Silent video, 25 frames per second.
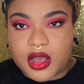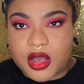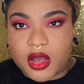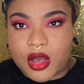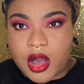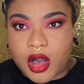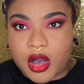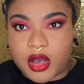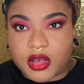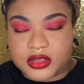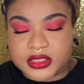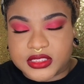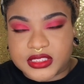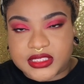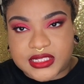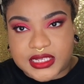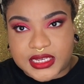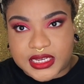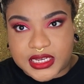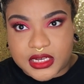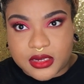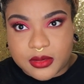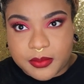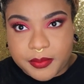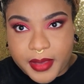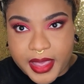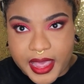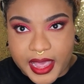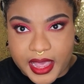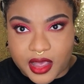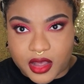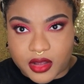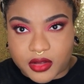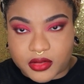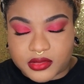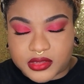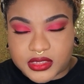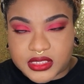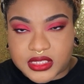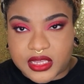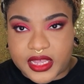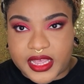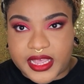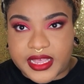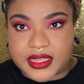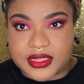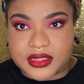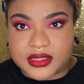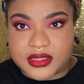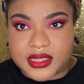costs £10.
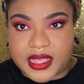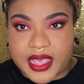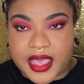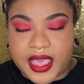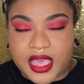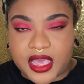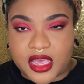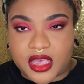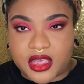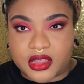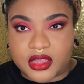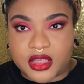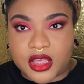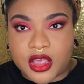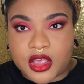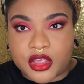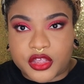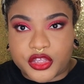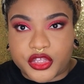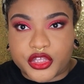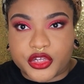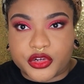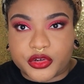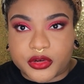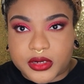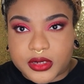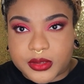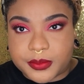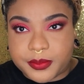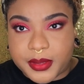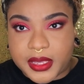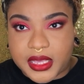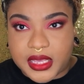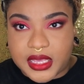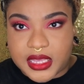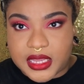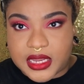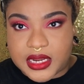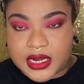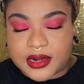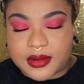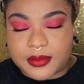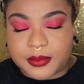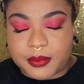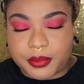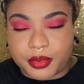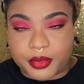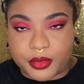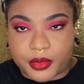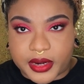It's a
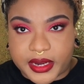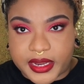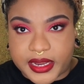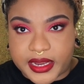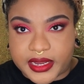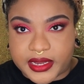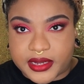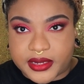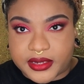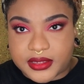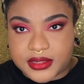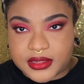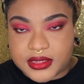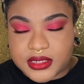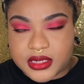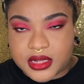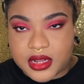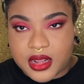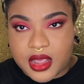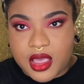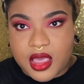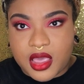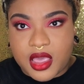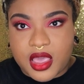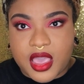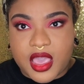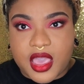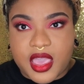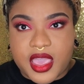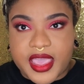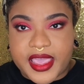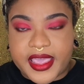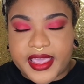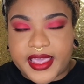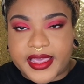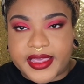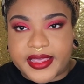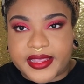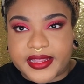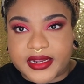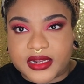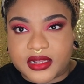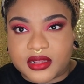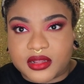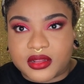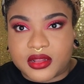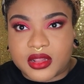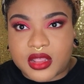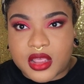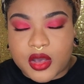European brand.
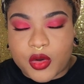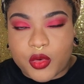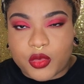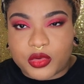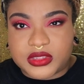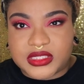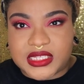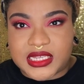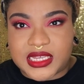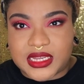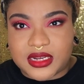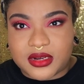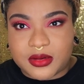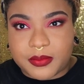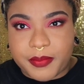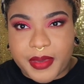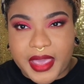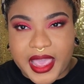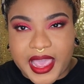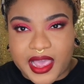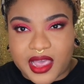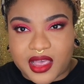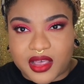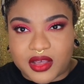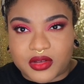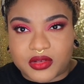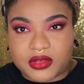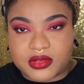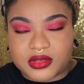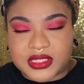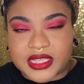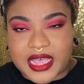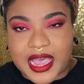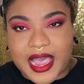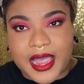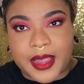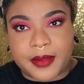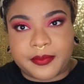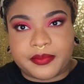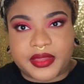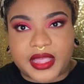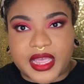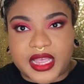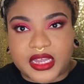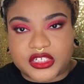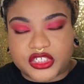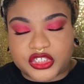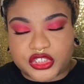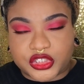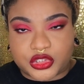And £10, I'm
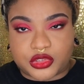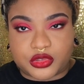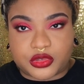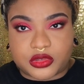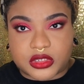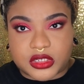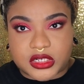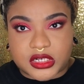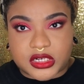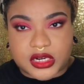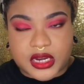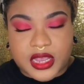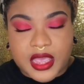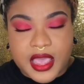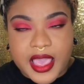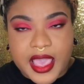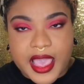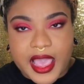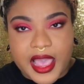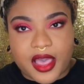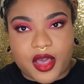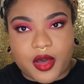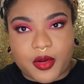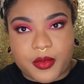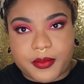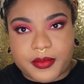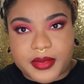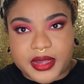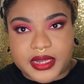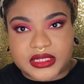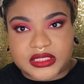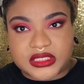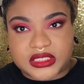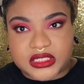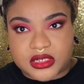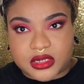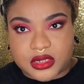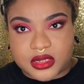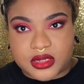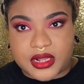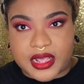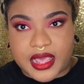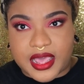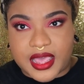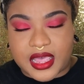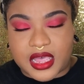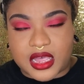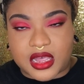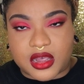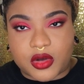not sure how much
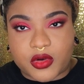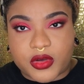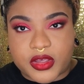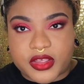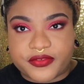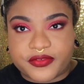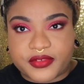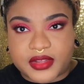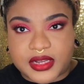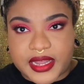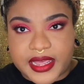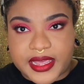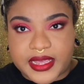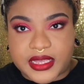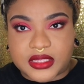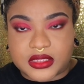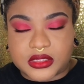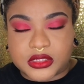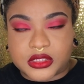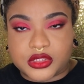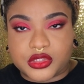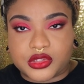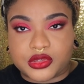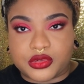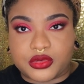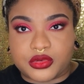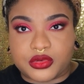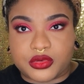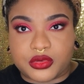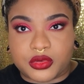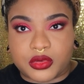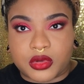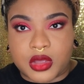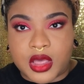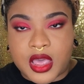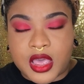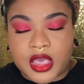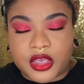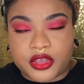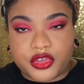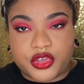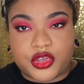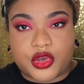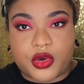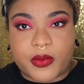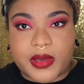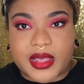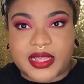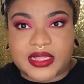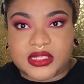that equivalates to
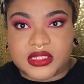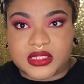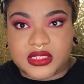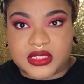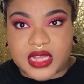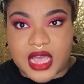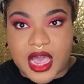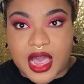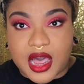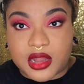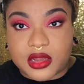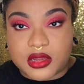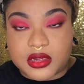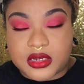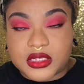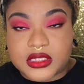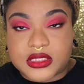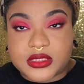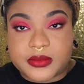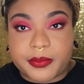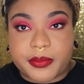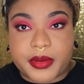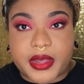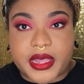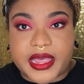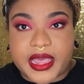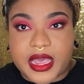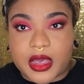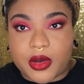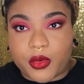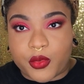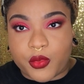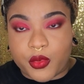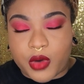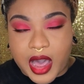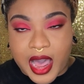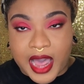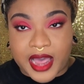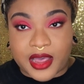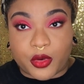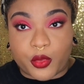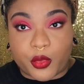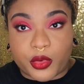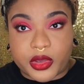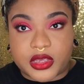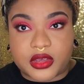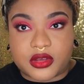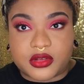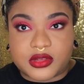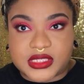US dollars, but I
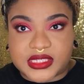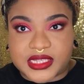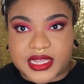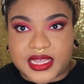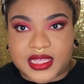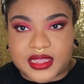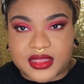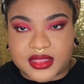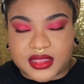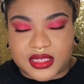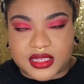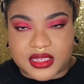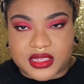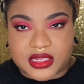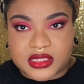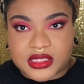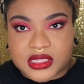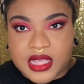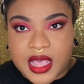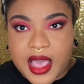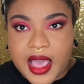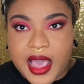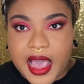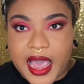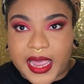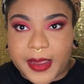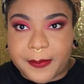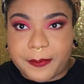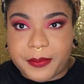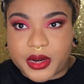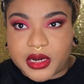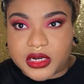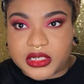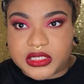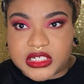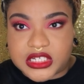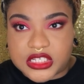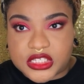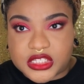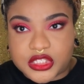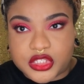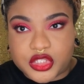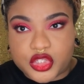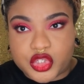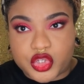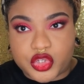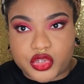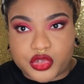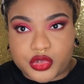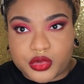will say this: I purchased
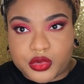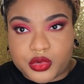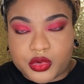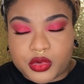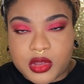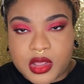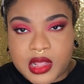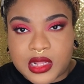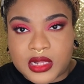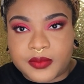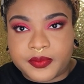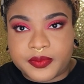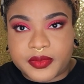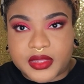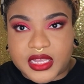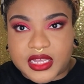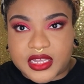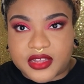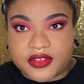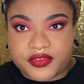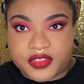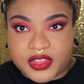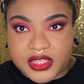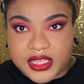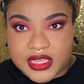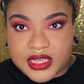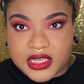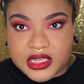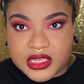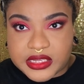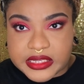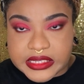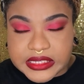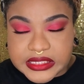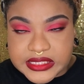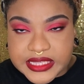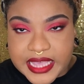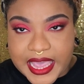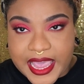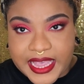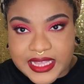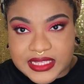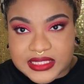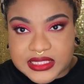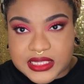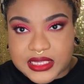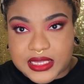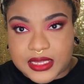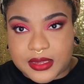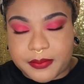2 of these at
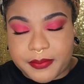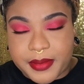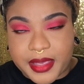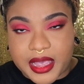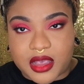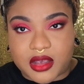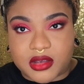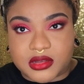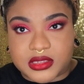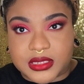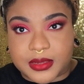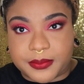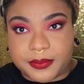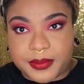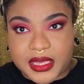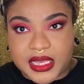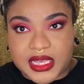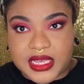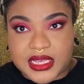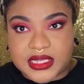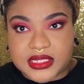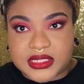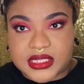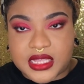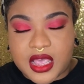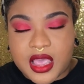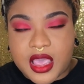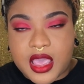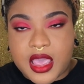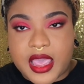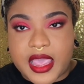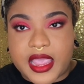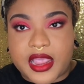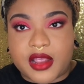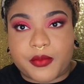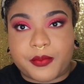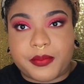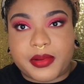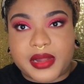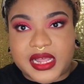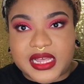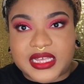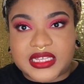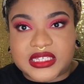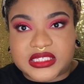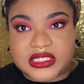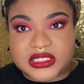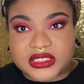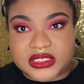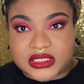£10 a piece, and
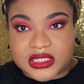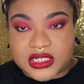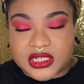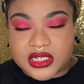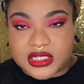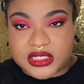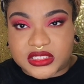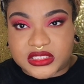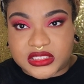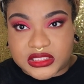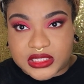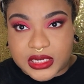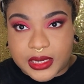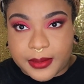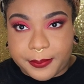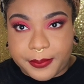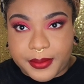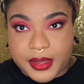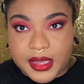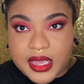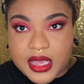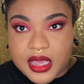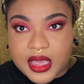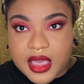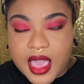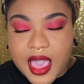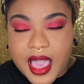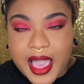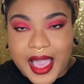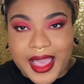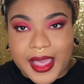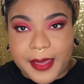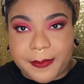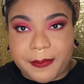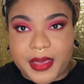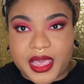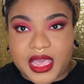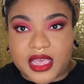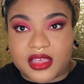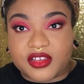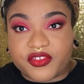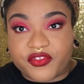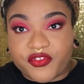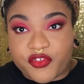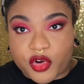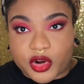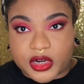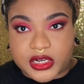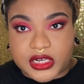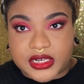plus shipping, I paid
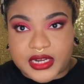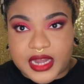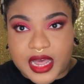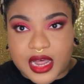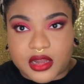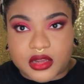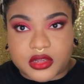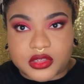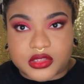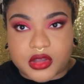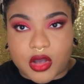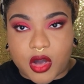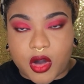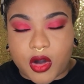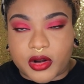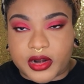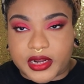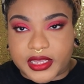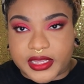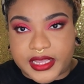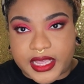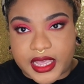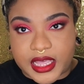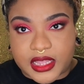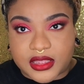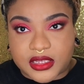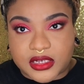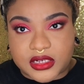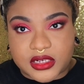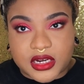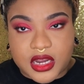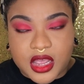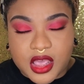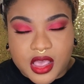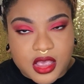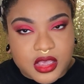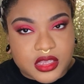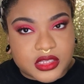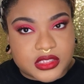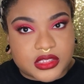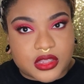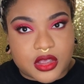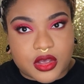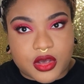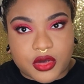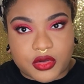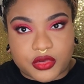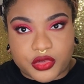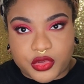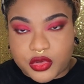$40 altogether.
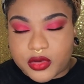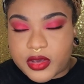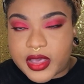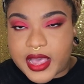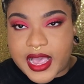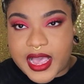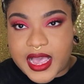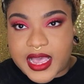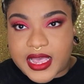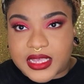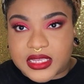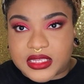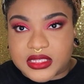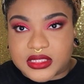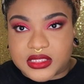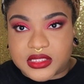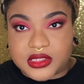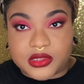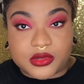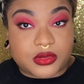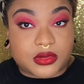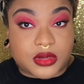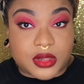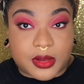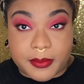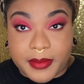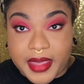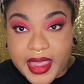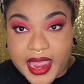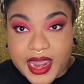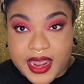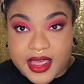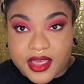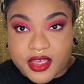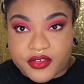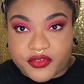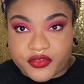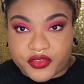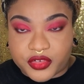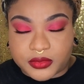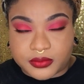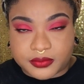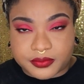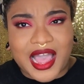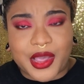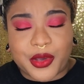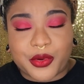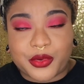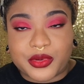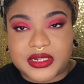So you guys do the math.
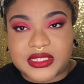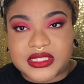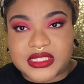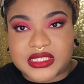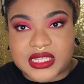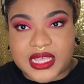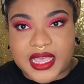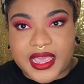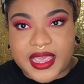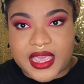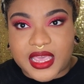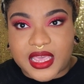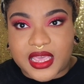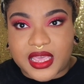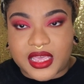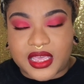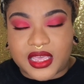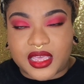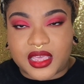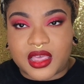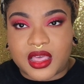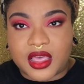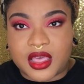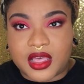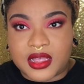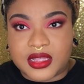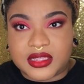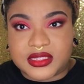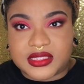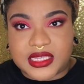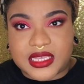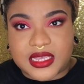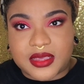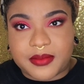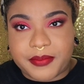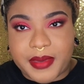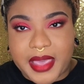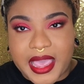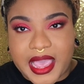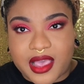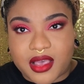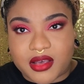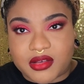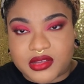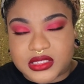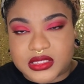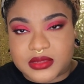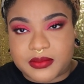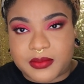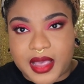I would say
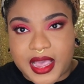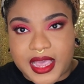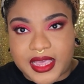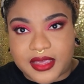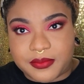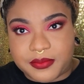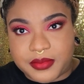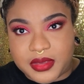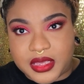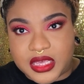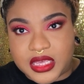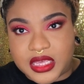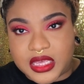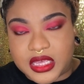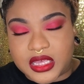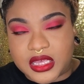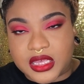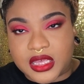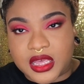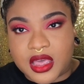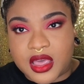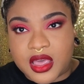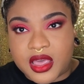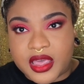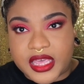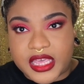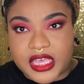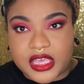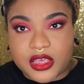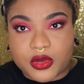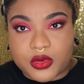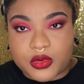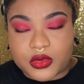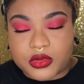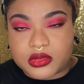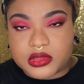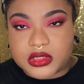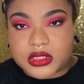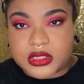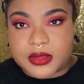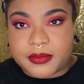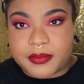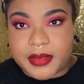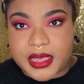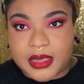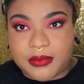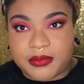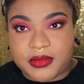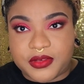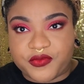£10 might be equal to
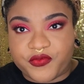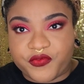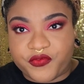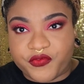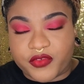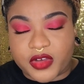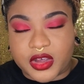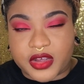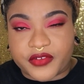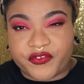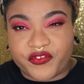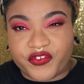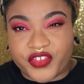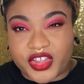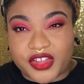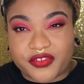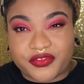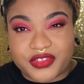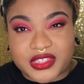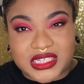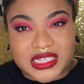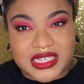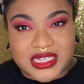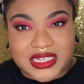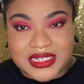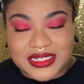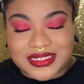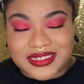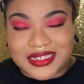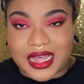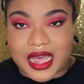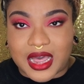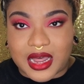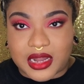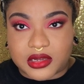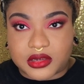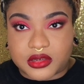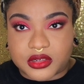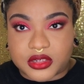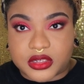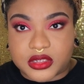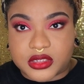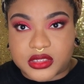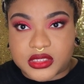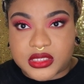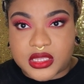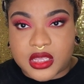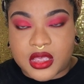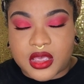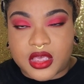maybe
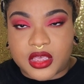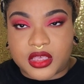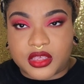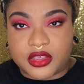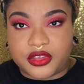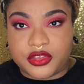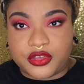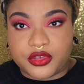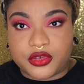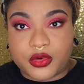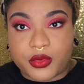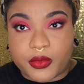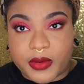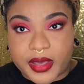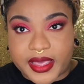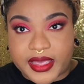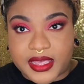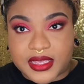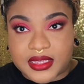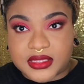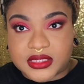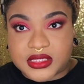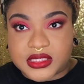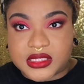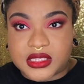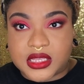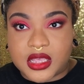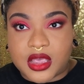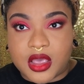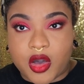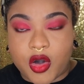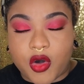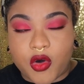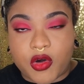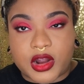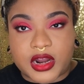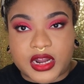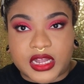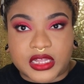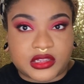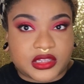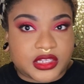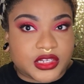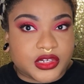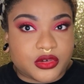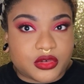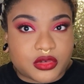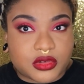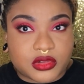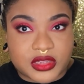$15 US, or a
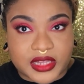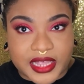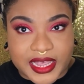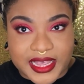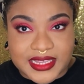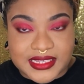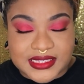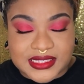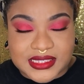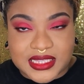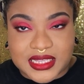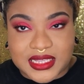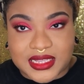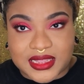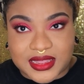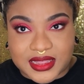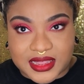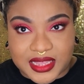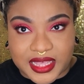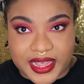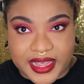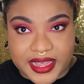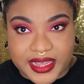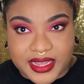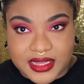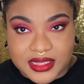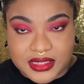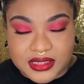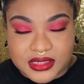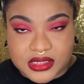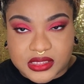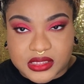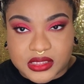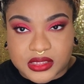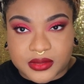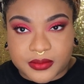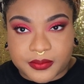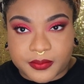little less than that.